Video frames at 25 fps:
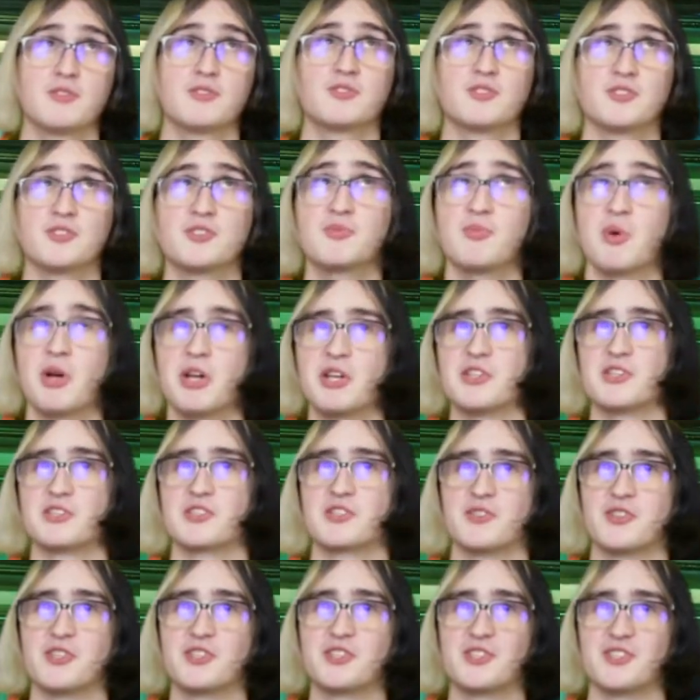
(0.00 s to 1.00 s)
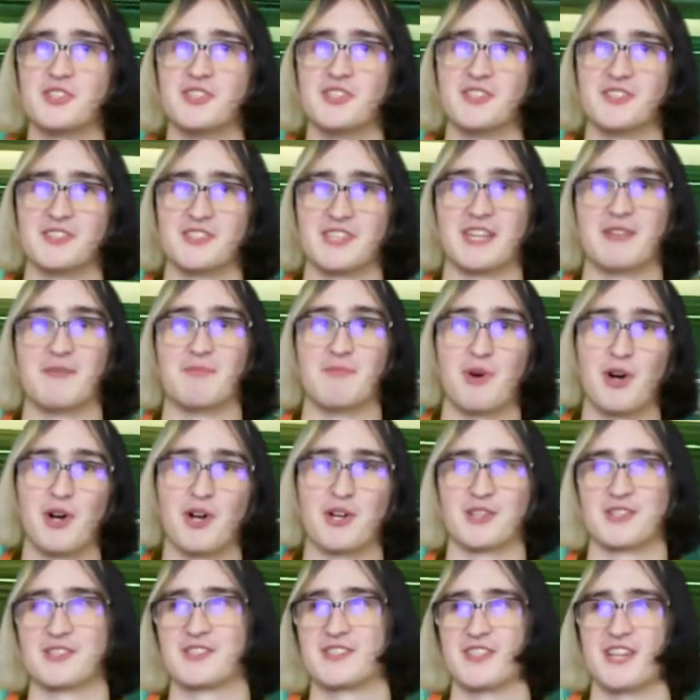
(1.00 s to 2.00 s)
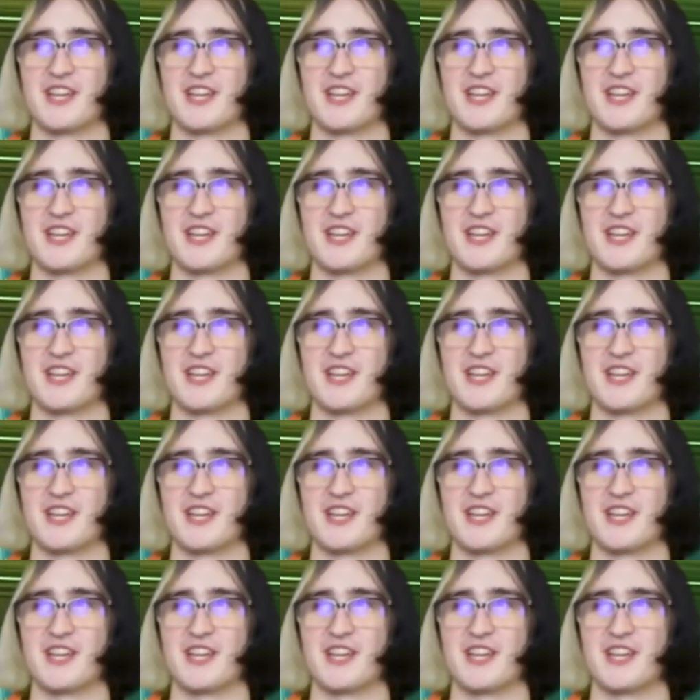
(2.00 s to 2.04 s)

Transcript: Despite its glitches and bugs,